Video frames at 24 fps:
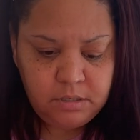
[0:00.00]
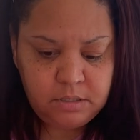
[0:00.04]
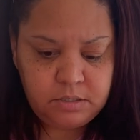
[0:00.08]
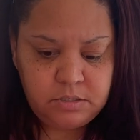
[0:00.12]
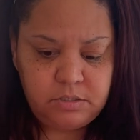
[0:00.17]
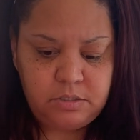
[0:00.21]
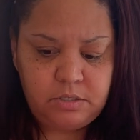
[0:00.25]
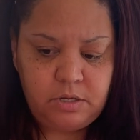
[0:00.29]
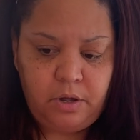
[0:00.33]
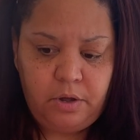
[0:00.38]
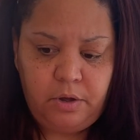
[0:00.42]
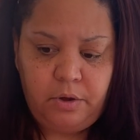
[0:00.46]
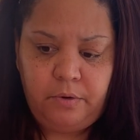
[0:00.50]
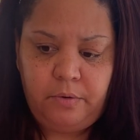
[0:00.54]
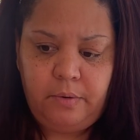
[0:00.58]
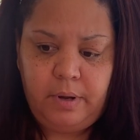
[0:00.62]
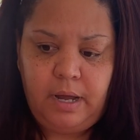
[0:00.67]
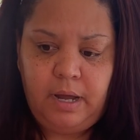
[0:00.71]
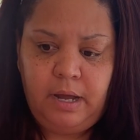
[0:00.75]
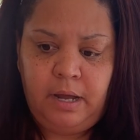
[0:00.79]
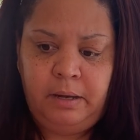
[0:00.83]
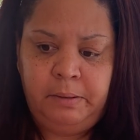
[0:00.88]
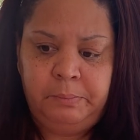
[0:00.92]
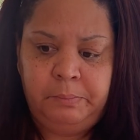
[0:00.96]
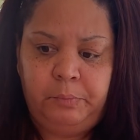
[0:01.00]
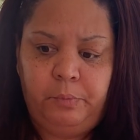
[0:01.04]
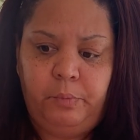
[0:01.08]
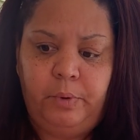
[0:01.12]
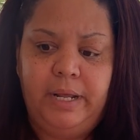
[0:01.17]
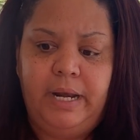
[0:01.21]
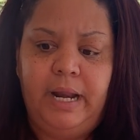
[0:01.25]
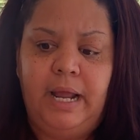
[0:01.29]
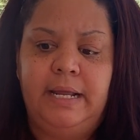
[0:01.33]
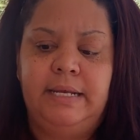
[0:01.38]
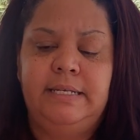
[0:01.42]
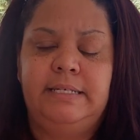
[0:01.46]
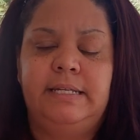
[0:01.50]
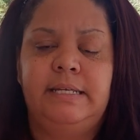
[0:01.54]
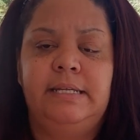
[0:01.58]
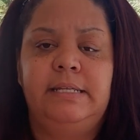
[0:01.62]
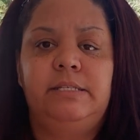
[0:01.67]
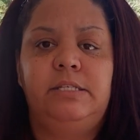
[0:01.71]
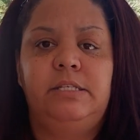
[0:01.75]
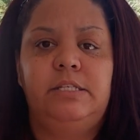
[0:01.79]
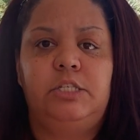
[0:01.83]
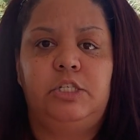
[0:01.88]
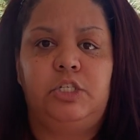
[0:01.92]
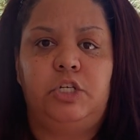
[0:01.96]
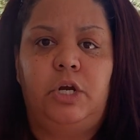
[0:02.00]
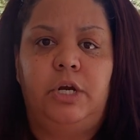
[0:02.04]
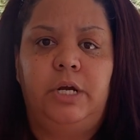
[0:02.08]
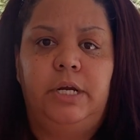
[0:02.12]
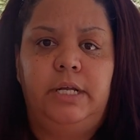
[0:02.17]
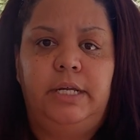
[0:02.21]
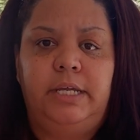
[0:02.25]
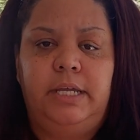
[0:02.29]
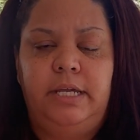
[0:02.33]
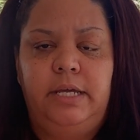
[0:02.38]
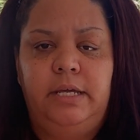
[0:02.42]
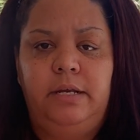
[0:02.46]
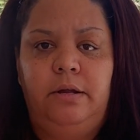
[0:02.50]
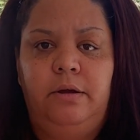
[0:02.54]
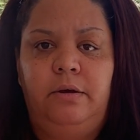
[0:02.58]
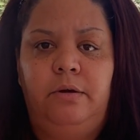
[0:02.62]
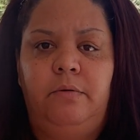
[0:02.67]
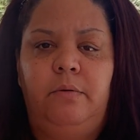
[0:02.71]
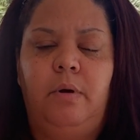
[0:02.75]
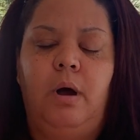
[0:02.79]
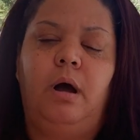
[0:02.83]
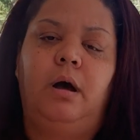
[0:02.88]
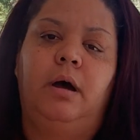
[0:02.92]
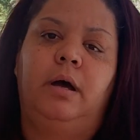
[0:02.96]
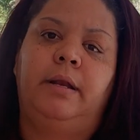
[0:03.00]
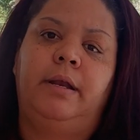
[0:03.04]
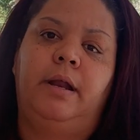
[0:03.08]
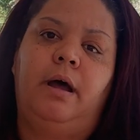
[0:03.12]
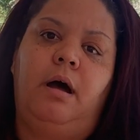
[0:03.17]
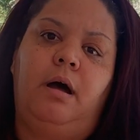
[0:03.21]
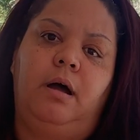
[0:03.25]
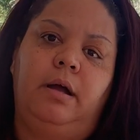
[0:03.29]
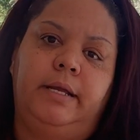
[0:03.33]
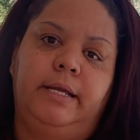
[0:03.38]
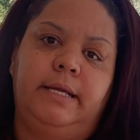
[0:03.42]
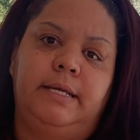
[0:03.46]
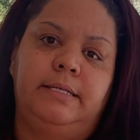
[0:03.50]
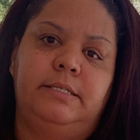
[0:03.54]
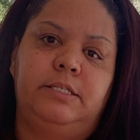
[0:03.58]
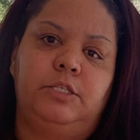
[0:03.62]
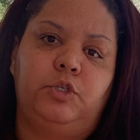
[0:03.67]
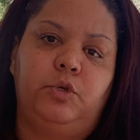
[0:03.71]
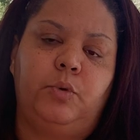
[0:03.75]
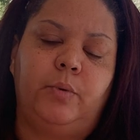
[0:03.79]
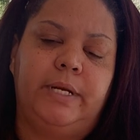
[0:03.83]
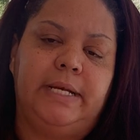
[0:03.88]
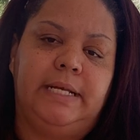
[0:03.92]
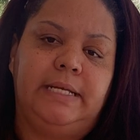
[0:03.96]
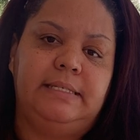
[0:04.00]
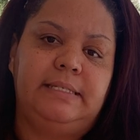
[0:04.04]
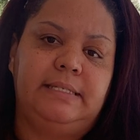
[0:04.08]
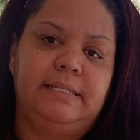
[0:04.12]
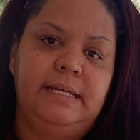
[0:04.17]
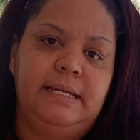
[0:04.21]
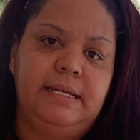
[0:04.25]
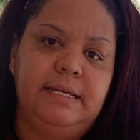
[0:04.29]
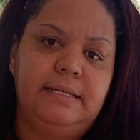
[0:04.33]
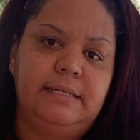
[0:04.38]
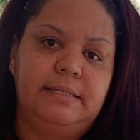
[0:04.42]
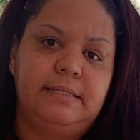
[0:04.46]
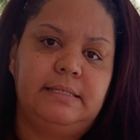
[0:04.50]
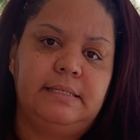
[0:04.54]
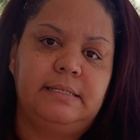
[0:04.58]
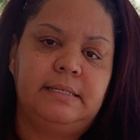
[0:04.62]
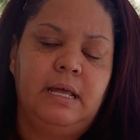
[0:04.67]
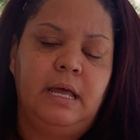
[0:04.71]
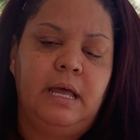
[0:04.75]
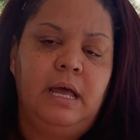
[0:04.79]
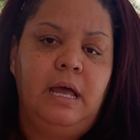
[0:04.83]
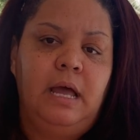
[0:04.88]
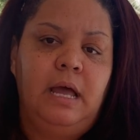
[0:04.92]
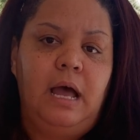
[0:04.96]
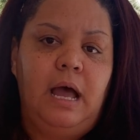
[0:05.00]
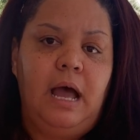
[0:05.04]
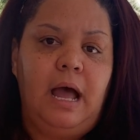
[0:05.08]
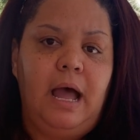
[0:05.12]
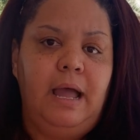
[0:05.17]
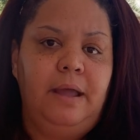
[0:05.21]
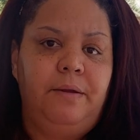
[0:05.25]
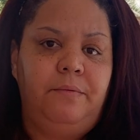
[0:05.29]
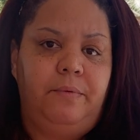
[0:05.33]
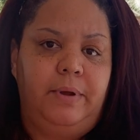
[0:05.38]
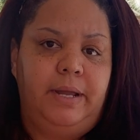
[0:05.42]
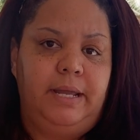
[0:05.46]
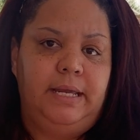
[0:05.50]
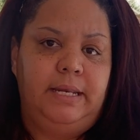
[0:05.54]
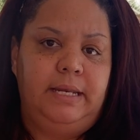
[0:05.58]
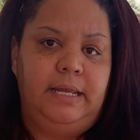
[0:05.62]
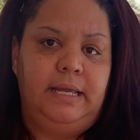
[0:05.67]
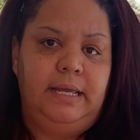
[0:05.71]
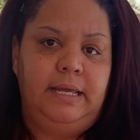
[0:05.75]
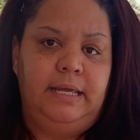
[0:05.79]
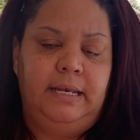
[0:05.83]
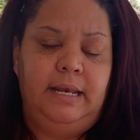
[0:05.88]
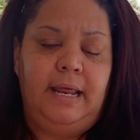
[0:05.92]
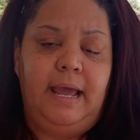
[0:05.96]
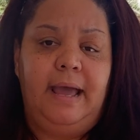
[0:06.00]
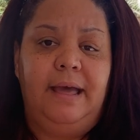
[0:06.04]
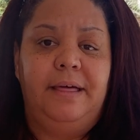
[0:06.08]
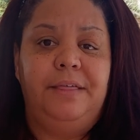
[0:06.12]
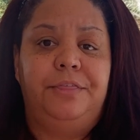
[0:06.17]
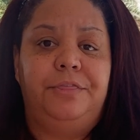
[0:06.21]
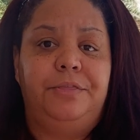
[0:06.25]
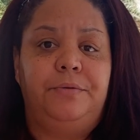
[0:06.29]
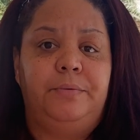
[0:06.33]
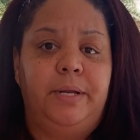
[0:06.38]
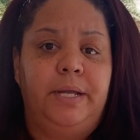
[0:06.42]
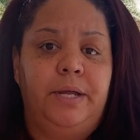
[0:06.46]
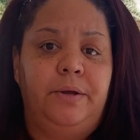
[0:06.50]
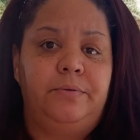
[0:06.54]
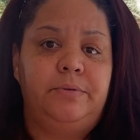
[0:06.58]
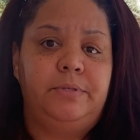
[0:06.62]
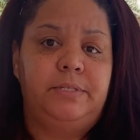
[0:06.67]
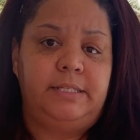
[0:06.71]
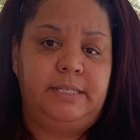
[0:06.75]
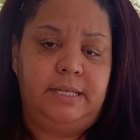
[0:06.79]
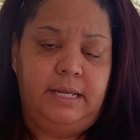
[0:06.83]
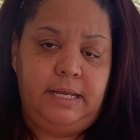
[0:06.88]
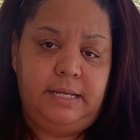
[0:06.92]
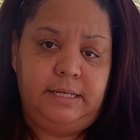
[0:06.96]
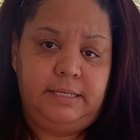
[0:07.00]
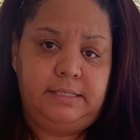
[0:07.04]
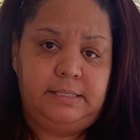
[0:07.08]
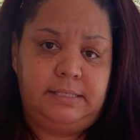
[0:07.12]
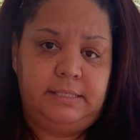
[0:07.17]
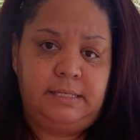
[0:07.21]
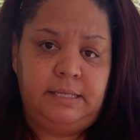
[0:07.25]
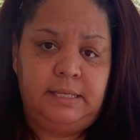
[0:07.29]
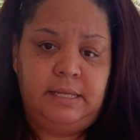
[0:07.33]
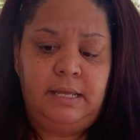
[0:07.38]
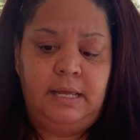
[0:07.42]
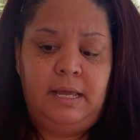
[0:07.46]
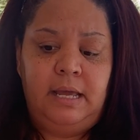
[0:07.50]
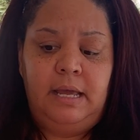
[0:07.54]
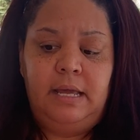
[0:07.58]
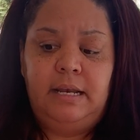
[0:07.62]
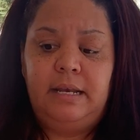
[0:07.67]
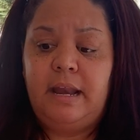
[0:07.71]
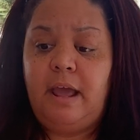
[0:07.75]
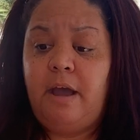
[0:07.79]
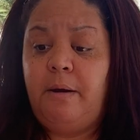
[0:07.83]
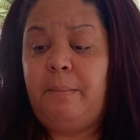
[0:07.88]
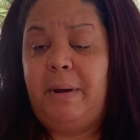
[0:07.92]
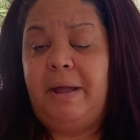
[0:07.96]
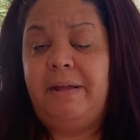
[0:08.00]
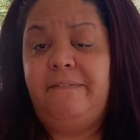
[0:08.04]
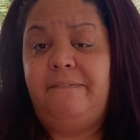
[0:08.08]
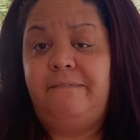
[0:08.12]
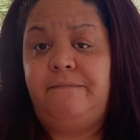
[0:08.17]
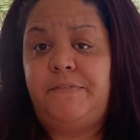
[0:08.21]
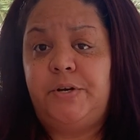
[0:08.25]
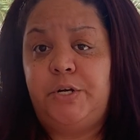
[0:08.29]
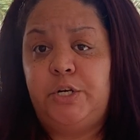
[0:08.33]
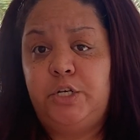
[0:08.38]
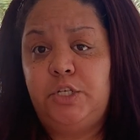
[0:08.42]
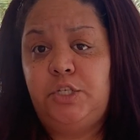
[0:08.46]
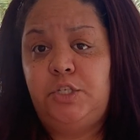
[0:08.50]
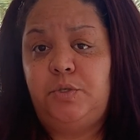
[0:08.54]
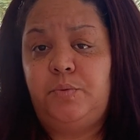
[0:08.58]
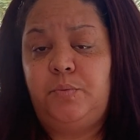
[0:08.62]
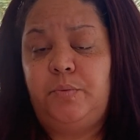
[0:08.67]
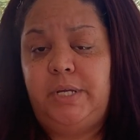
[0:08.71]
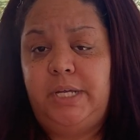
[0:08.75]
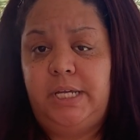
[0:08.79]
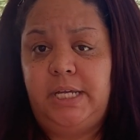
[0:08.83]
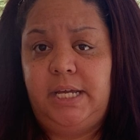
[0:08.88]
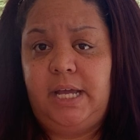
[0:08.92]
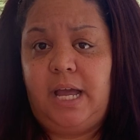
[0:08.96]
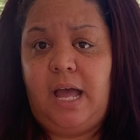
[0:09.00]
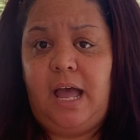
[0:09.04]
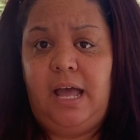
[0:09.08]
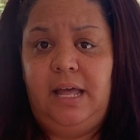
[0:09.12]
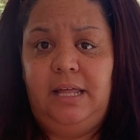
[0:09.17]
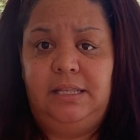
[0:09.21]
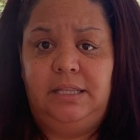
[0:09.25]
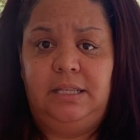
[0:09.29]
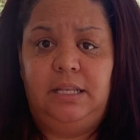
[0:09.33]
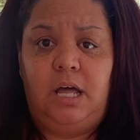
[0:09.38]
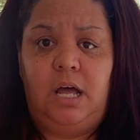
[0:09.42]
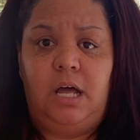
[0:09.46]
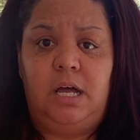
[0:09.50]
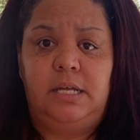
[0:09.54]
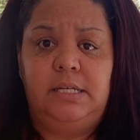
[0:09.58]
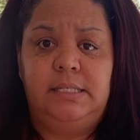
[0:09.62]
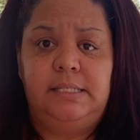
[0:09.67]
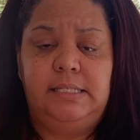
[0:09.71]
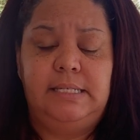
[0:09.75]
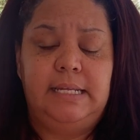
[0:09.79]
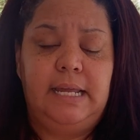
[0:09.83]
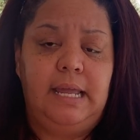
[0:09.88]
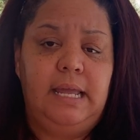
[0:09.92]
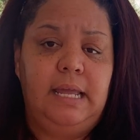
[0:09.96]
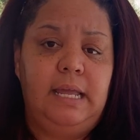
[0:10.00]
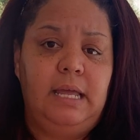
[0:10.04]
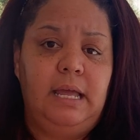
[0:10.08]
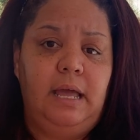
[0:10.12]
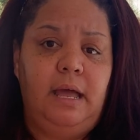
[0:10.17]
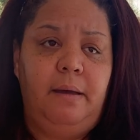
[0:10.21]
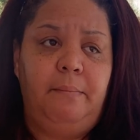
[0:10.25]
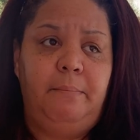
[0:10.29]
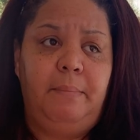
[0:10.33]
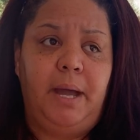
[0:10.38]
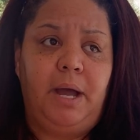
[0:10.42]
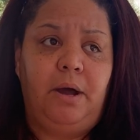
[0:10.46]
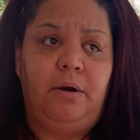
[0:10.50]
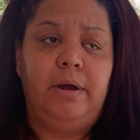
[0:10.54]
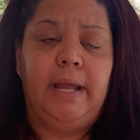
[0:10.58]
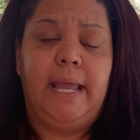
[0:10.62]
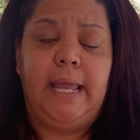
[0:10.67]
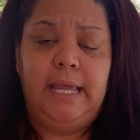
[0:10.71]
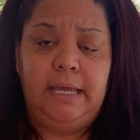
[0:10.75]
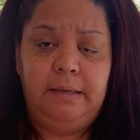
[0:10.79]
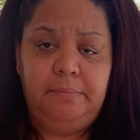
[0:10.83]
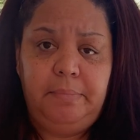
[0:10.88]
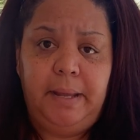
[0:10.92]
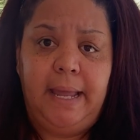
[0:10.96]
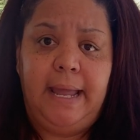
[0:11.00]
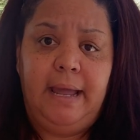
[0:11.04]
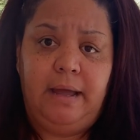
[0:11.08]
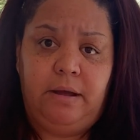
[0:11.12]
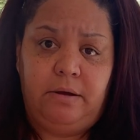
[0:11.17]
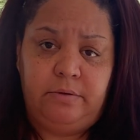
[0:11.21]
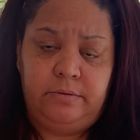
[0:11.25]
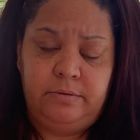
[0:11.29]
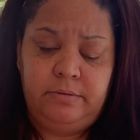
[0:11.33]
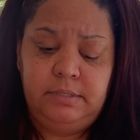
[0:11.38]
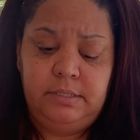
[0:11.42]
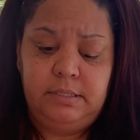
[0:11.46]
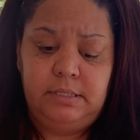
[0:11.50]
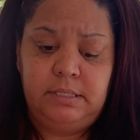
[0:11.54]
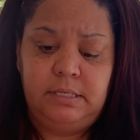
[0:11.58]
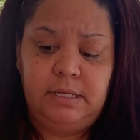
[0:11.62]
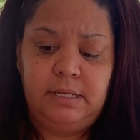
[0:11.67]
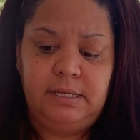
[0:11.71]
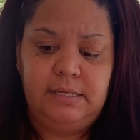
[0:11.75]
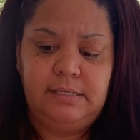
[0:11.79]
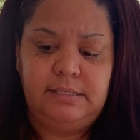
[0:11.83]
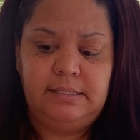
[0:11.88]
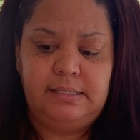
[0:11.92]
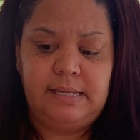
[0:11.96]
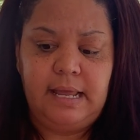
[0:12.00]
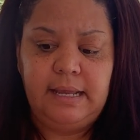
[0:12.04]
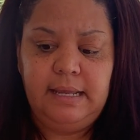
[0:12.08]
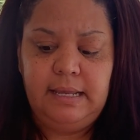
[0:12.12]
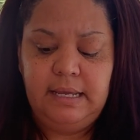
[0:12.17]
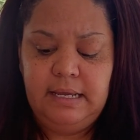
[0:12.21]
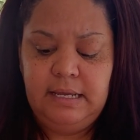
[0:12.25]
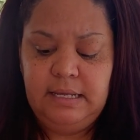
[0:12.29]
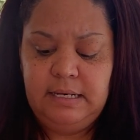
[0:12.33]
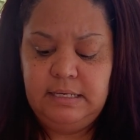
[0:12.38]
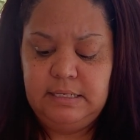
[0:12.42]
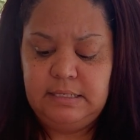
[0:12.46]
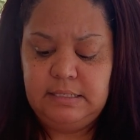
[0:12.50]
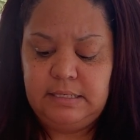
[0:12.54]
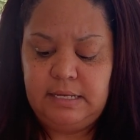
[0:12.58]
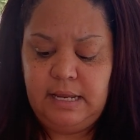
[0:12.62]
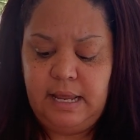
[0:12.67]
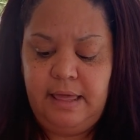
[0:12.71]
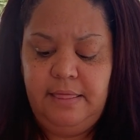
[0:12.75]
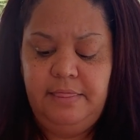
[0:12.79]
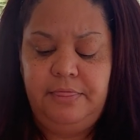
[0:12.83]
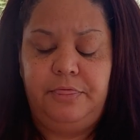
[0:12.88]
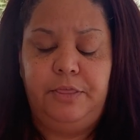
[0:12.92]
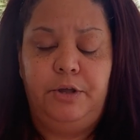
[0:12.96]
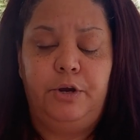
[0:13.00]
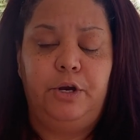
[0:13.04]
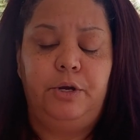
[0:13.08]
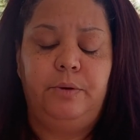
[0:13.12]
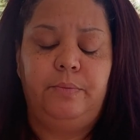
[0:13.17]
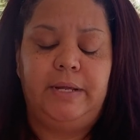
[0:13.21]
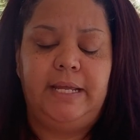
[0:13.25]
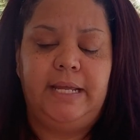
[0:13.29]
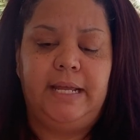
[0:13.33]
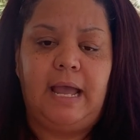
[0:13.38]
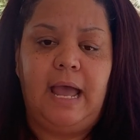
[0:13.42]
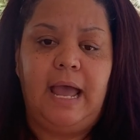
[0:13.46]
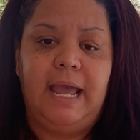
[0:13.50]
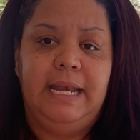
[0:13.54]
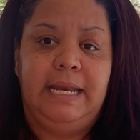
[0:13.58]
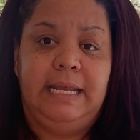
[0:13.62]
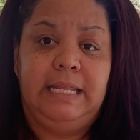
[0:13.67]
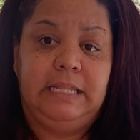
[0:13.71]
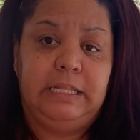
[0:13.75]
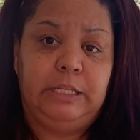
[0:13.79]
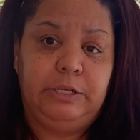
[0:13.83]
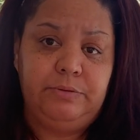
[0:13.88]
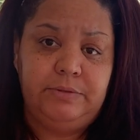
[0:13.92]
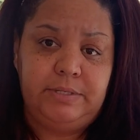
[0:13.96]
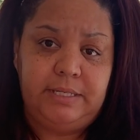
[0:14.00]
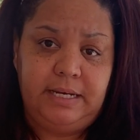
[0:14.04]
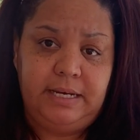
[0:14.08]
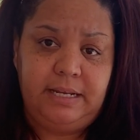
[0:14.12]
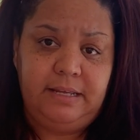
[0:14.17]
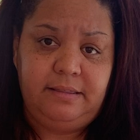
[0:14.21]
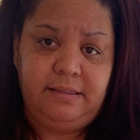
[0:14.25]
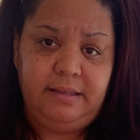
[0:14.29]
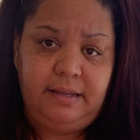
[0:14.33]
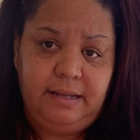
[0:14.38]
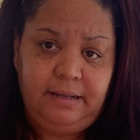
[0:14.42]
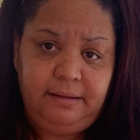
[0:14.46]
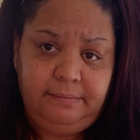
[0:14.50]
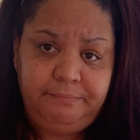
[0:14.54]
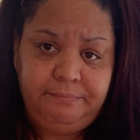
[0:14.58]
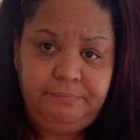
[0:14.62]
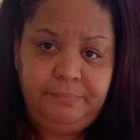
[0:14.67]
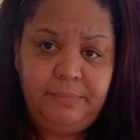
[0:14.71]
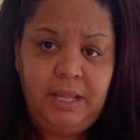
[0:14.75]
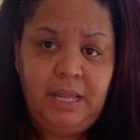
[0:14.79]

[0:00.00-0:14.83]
So when I did start keto on August 26th, I weighed in at 306. Now, my first week, I lost about 8 pounds. Second and third week, I didn't lose anything.